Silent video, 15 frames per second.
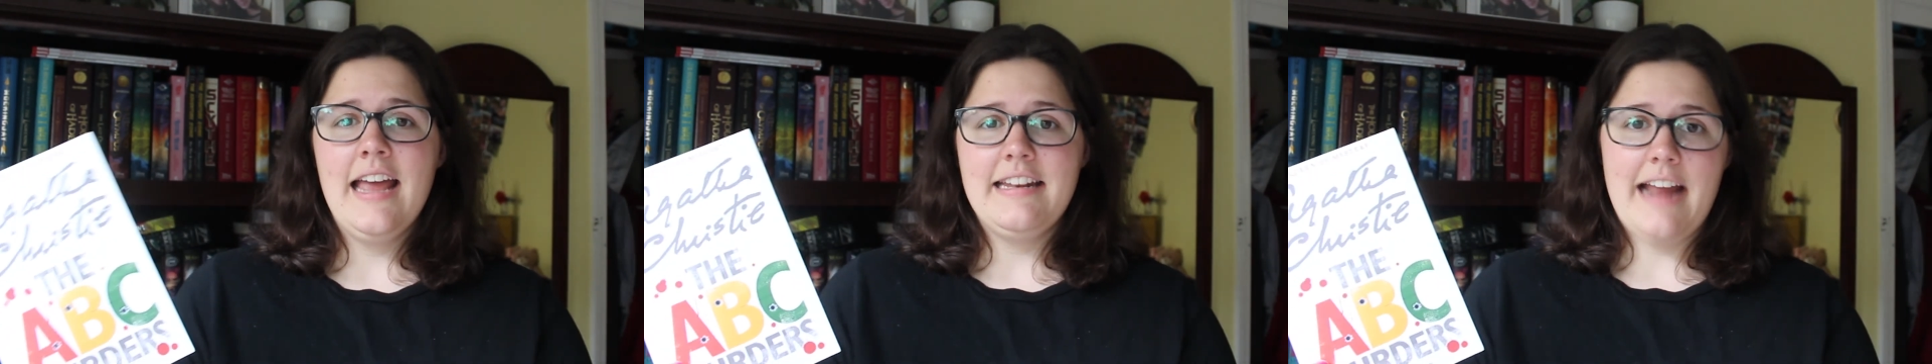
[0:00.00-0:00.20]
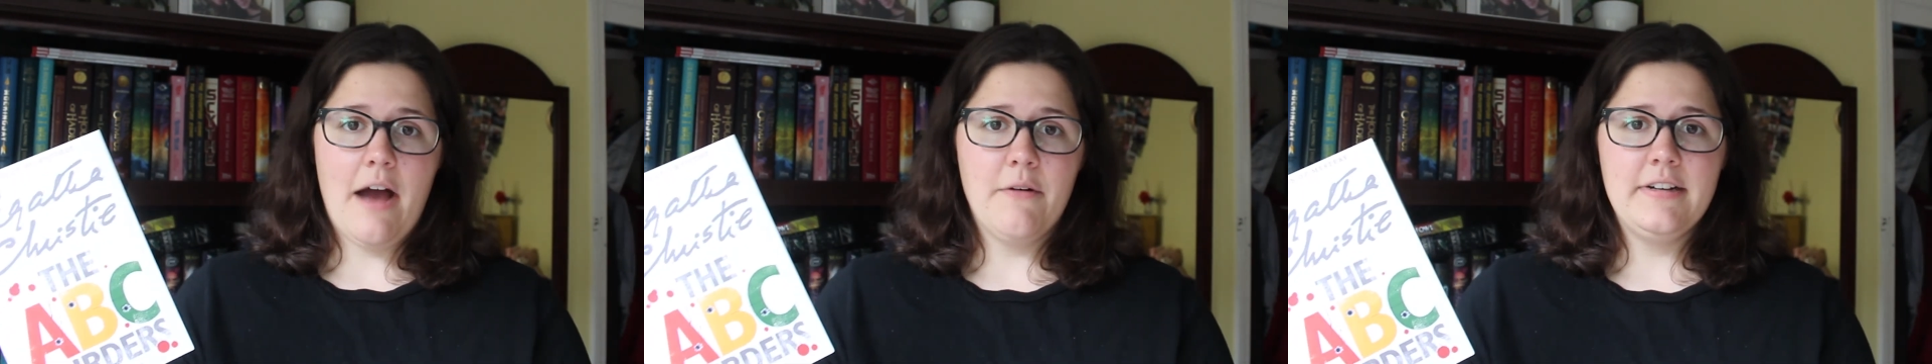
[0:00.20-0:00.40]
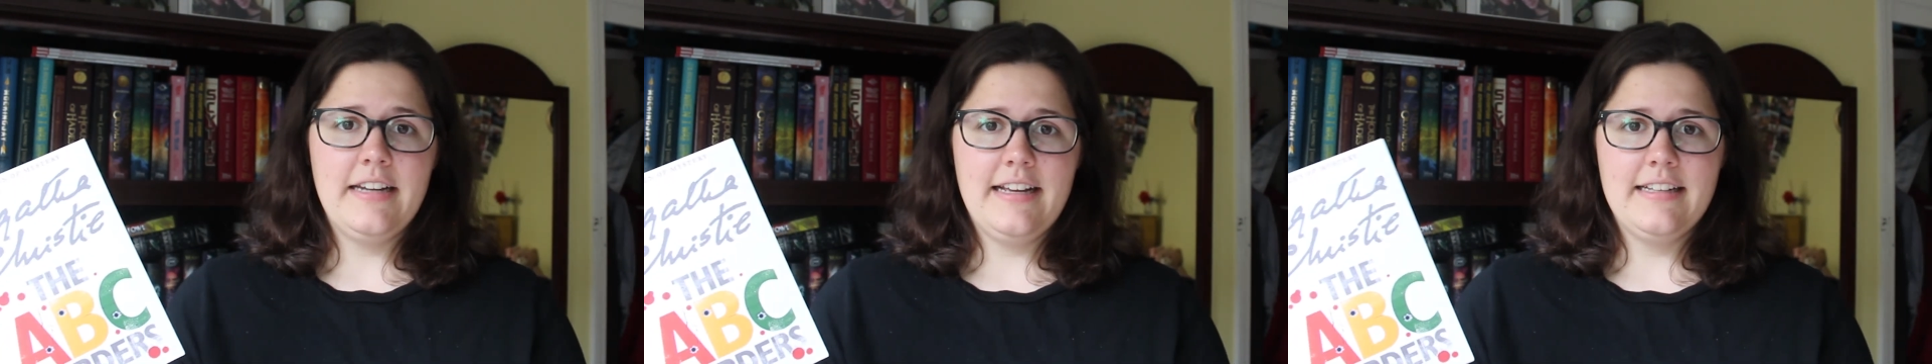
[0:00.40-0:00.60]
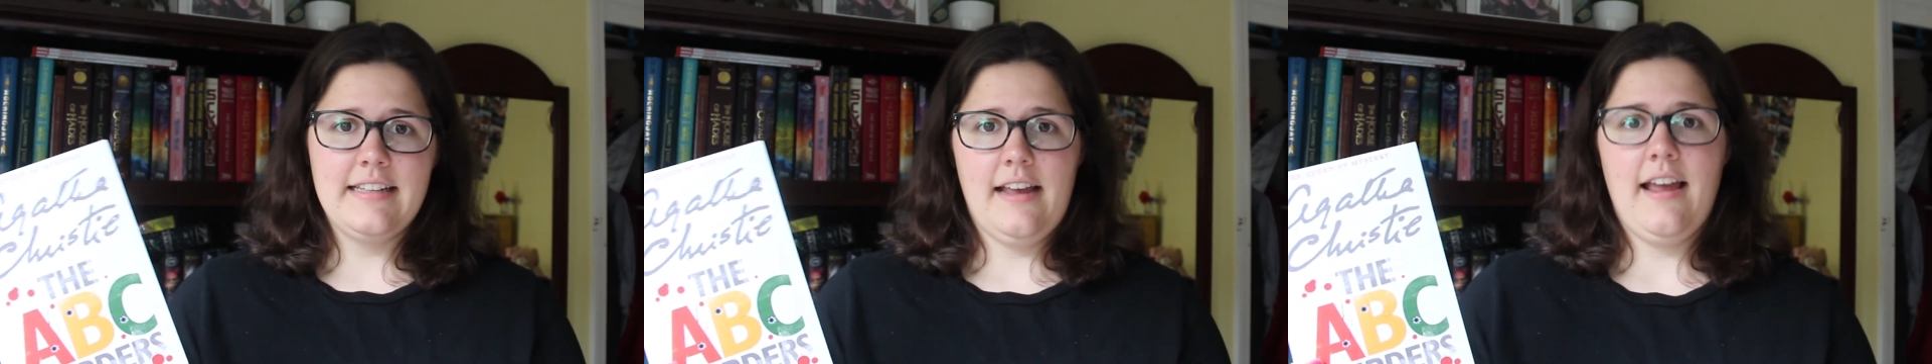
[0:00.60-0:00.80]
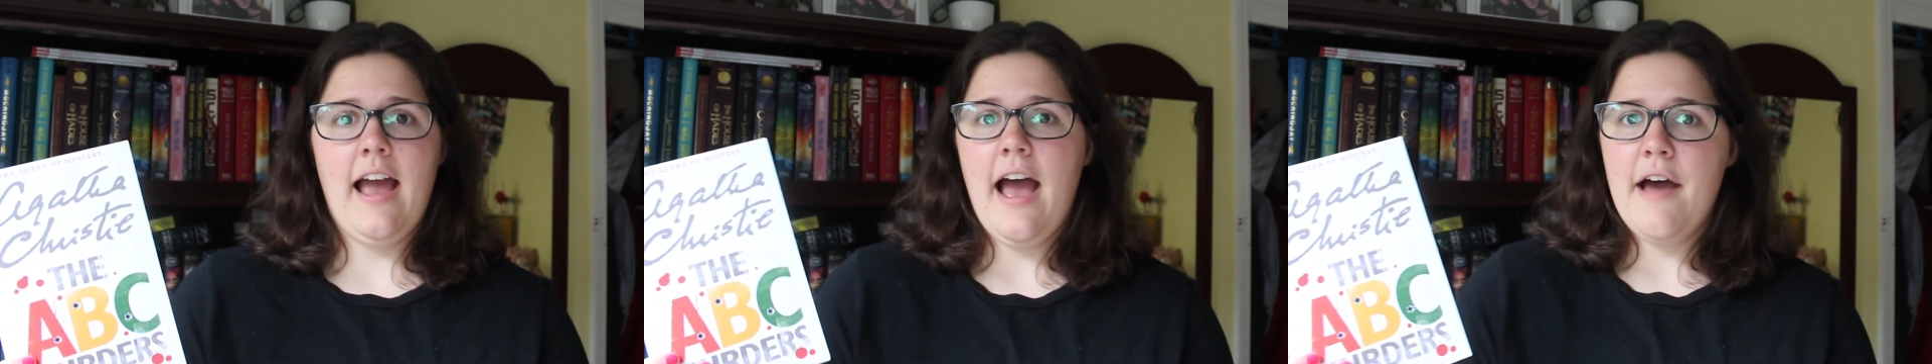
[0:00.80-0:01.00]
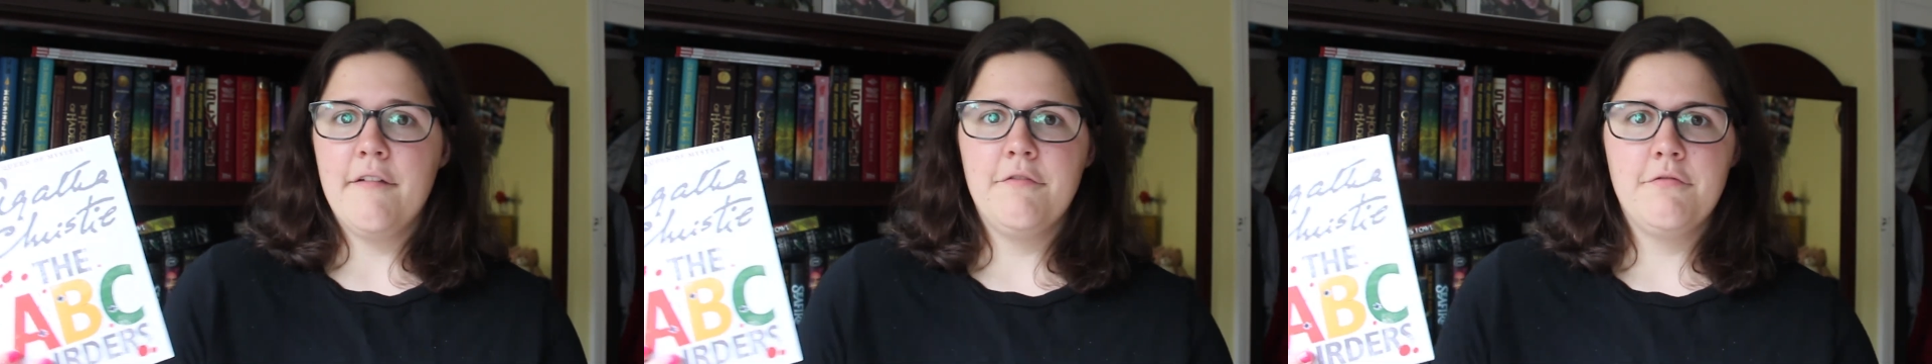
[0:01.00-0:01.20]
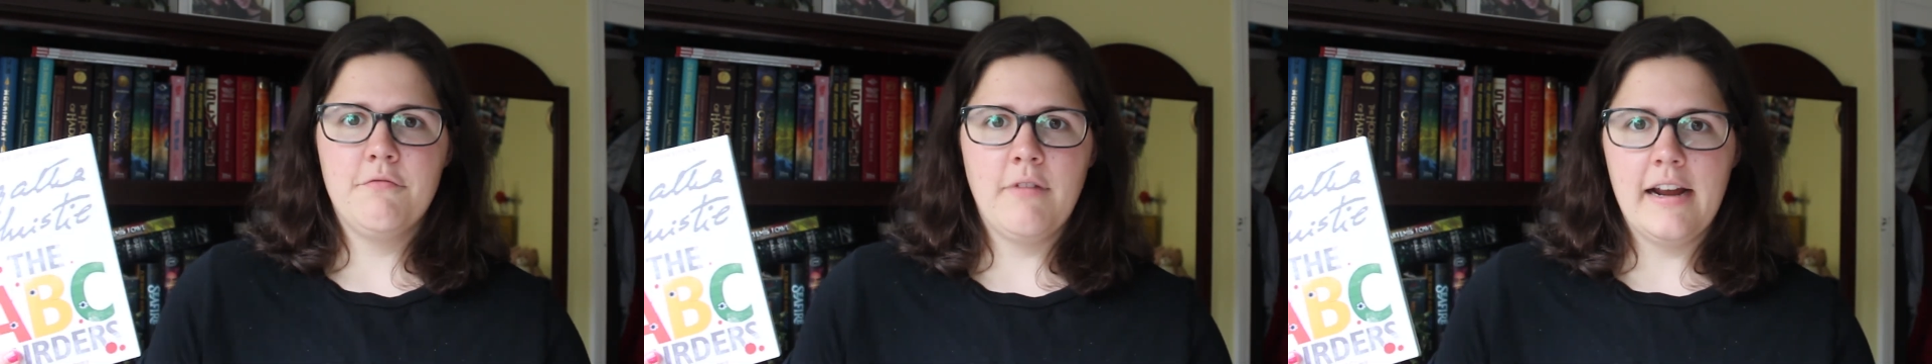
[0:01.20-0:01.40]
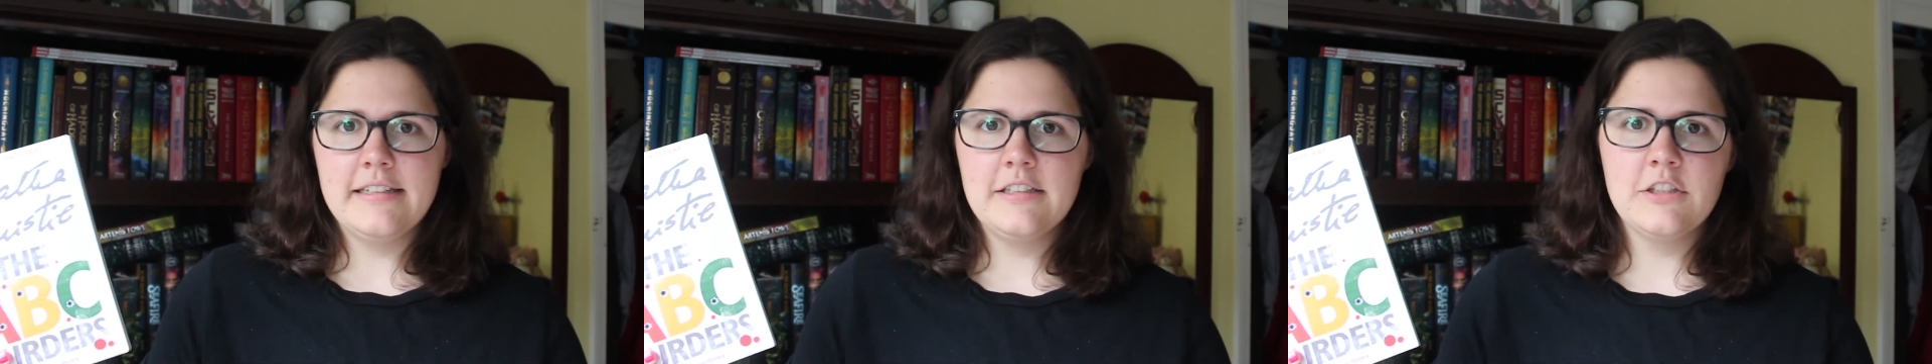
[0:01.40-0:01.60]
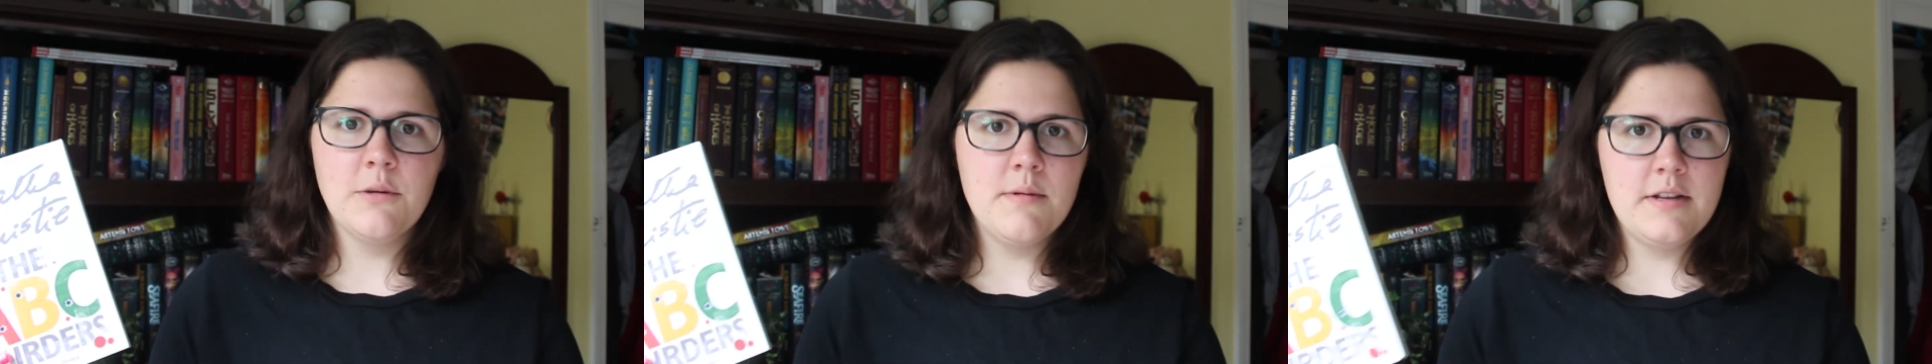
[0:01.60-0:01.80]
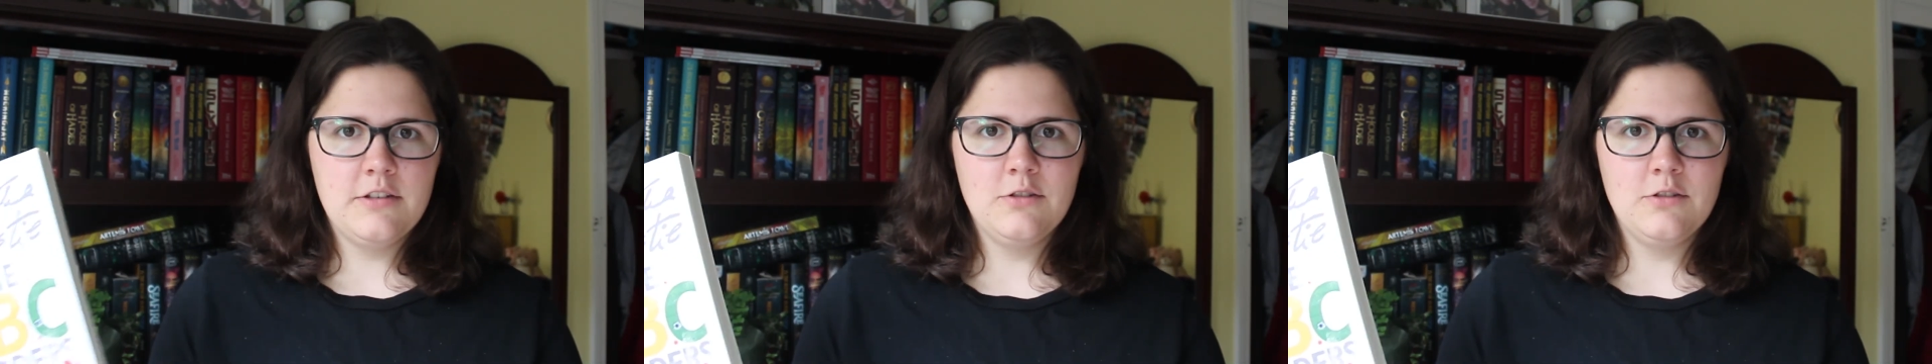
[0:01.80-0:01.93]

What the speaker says: nowadays I have read so many